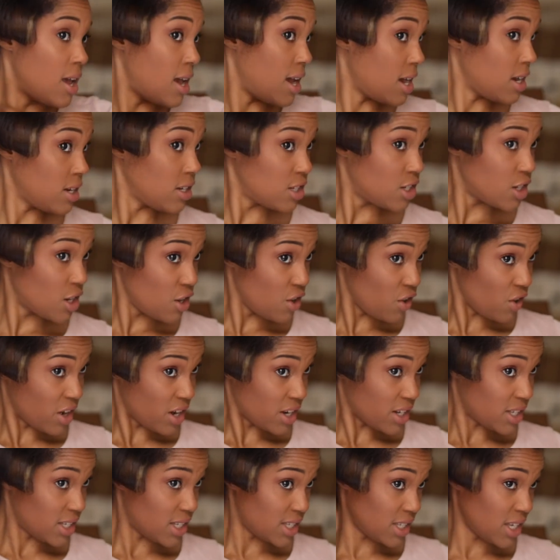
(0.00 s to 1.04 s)
And so you
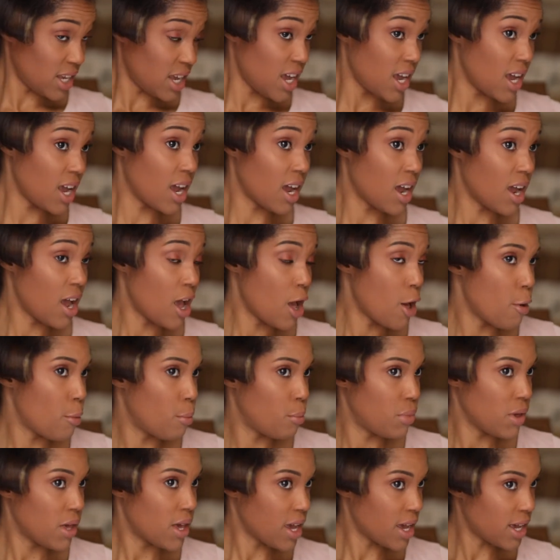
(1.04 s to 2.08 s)
can see,
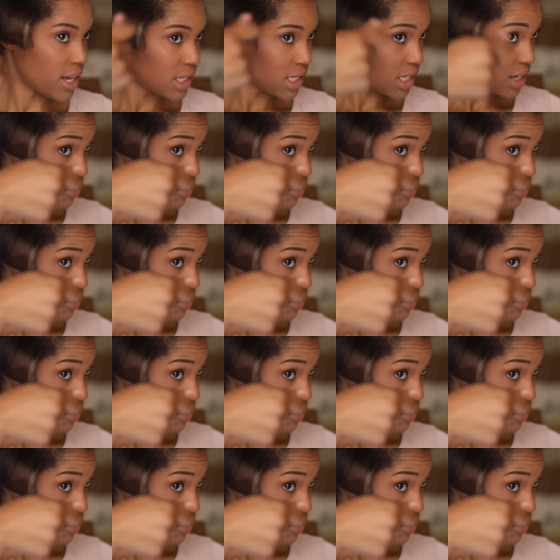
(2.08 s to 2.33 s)
because